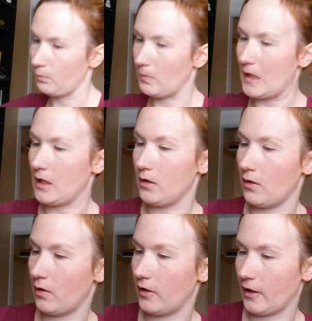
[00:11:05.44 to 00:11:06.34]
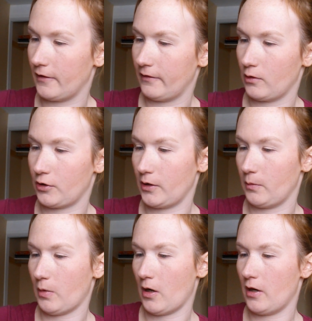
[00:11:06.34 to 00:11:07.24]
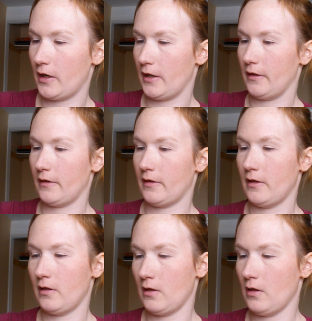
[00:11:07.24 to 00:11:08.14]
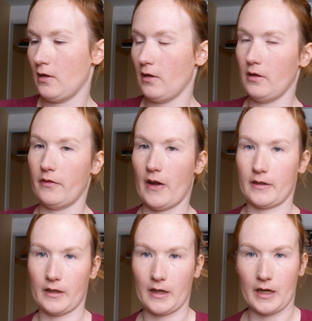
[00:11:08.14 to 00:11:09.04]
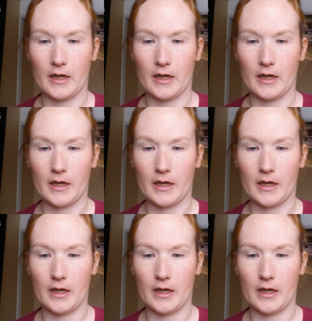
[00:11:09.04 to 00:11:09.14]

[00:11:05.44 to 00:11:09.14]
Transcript: main unfortunate part is the fact that